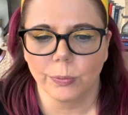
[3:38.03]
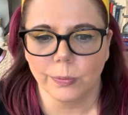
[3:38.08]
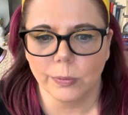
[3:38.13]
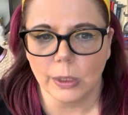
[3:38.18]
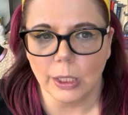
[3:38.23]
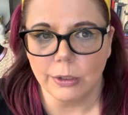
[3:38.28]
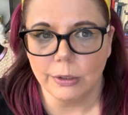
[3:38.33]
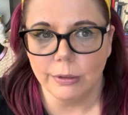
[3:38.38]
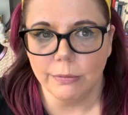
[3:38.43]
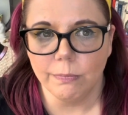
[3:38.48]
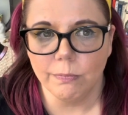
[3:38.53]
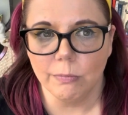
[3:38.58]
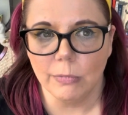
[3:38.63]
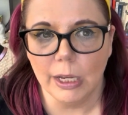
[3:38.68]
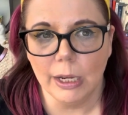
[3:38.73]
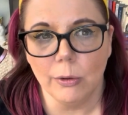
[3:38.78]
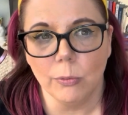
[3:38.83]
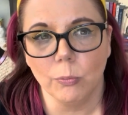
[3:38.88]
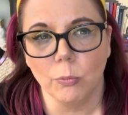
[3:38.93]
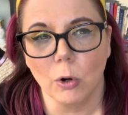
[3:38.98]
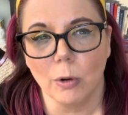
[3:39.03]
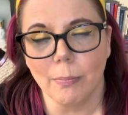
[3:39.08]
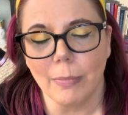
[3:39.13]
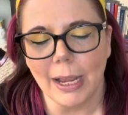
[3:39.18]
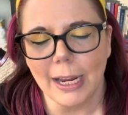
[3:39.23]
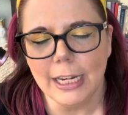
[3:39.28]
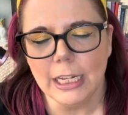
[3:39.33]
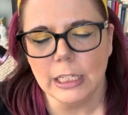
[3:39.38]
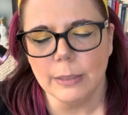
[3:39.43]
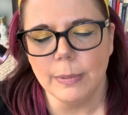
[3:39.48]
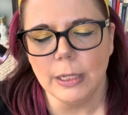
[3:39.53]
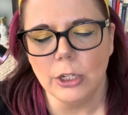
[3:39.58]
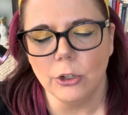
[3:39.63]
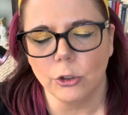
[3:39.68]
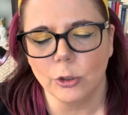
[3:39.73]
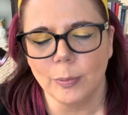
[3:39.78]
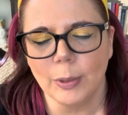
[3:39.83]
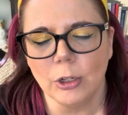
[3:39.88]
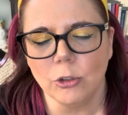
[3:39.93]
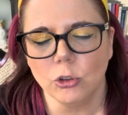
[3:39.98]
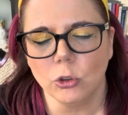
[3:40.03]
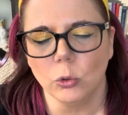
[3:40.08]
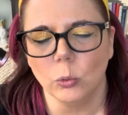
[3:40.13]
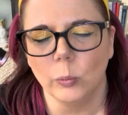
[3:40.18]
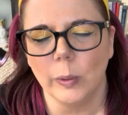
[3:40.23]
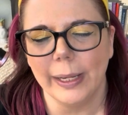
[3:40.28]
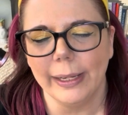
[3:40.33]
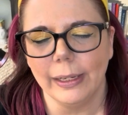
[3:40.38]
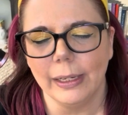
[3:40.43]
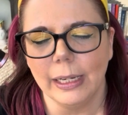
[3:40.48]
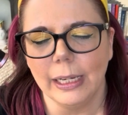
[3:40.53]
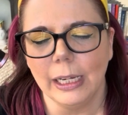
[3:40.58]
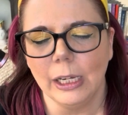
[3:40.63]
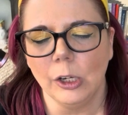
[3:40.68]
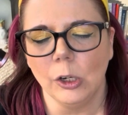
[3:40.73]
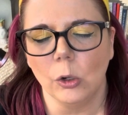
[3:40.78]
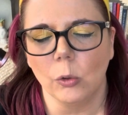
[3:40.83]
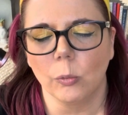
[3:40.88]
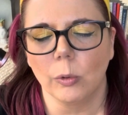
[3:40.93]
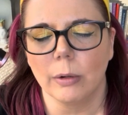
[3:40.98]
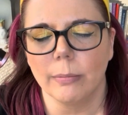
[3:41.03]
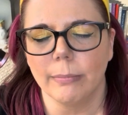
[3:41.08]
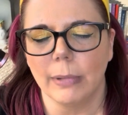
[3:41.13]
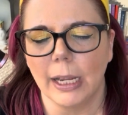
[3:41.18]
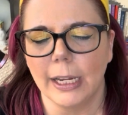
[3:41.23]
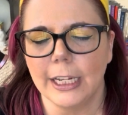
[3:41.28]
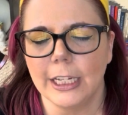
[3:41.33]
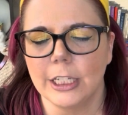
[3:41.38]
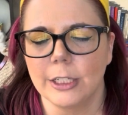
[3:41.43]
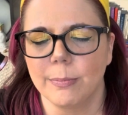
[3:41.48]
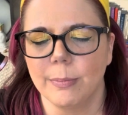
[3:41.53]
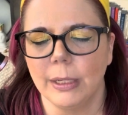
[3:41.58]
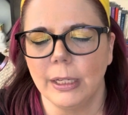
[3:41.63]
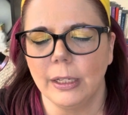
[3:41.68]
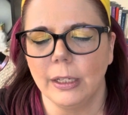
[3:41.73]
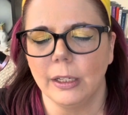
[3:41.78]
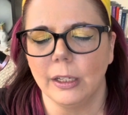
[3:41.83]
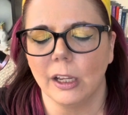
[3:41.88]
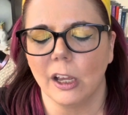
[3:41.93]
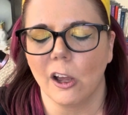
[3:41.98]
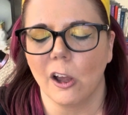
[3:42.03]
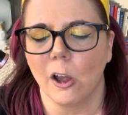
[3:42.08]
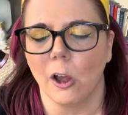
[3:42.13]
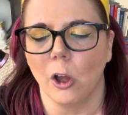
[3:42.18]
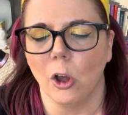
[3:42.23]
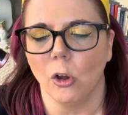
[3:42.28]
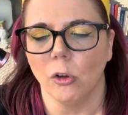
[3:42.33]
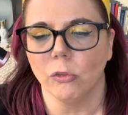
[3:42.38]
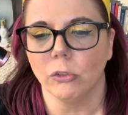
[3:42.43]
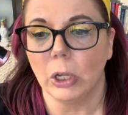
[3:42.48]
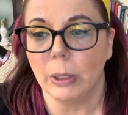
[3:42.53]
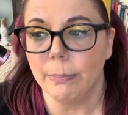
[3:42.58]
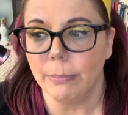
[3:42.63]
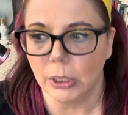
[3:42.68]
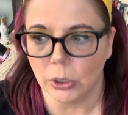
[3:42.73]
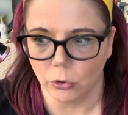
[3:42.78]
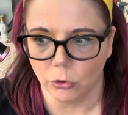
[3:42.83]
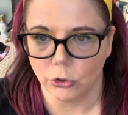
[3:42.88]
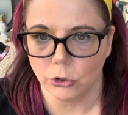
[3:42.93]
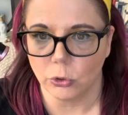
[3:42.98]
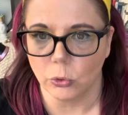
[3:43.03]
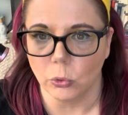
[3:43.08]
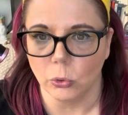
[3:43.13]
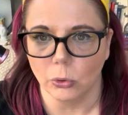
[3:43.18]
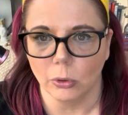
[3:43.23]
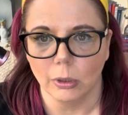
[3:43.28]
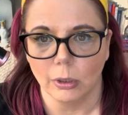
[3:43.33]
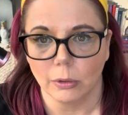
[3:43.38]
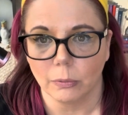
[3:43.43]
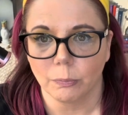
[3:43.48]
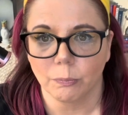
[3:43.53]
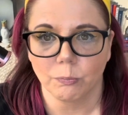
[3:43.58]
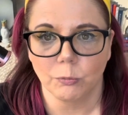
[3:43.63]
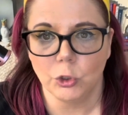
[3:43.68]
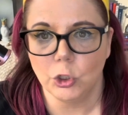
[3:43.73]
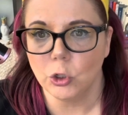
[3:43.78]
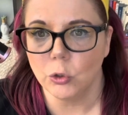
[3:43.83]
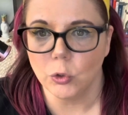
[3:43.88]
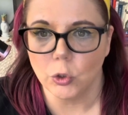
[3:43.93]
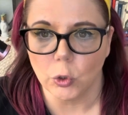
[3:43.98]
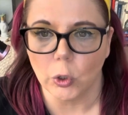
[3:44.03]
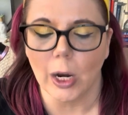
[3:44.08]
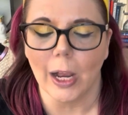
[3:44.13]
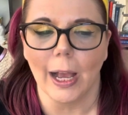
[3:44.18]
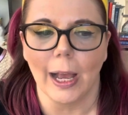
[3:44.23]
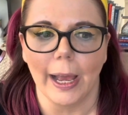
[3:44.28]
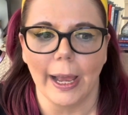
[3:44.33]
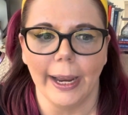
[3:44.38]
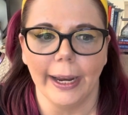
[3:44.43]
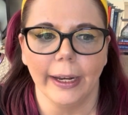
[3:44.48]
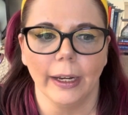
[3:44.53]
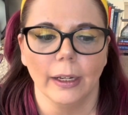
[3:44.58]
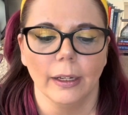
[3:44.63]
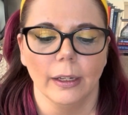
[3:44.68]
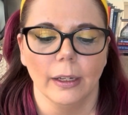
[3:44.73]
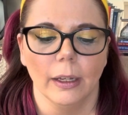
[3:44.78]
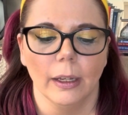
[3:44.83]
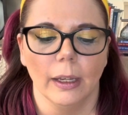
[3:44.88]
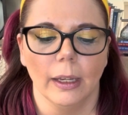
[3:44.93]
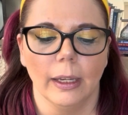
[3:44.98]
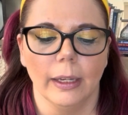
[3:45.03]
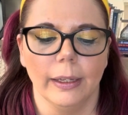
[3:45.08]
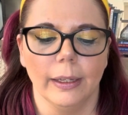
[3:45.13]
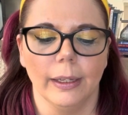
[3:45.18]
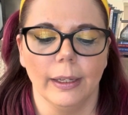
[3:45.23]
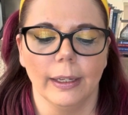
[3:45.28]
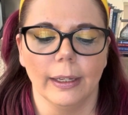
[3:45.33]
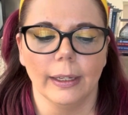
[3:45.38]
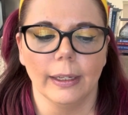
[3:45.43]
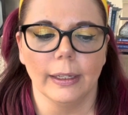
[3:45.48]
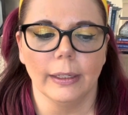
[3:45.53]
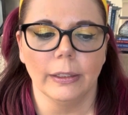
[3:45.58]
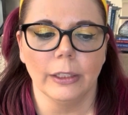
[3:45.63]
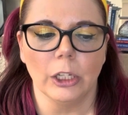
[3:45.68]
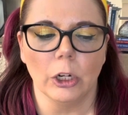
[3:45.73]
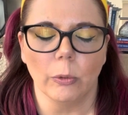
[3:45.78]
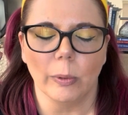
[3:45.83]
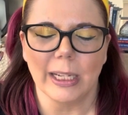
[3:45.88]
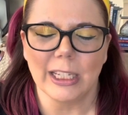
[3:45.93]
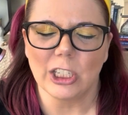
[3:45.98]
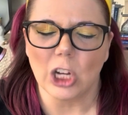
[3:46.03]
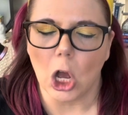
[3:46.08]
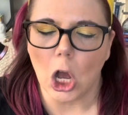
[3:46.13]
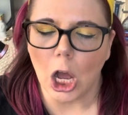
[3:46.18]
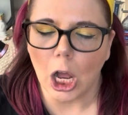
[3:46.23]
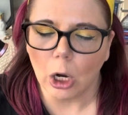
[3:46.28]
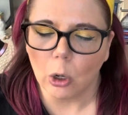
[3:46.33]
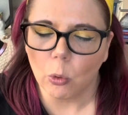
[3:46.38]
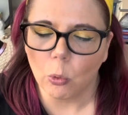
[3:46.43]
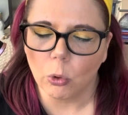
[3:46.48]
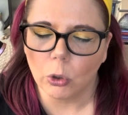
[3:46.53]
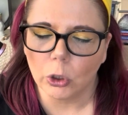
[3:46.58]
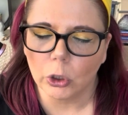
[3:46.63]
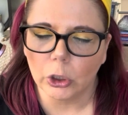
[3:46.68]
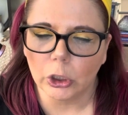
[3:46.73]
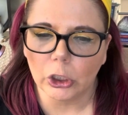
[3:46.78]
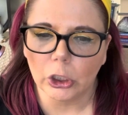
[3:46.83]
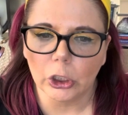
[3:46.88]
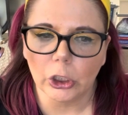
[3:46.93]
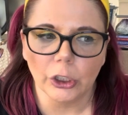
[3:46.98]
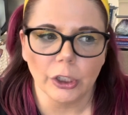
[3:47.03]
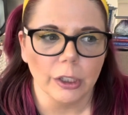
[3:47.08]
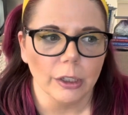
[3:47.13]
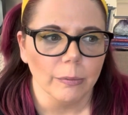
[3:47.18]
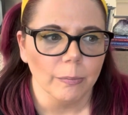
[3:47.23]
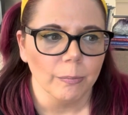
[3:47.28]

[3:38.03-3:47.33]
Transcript: the, it reminds me, your spiritual awakening reminds me of middle school, junior high. You know, it's awkward,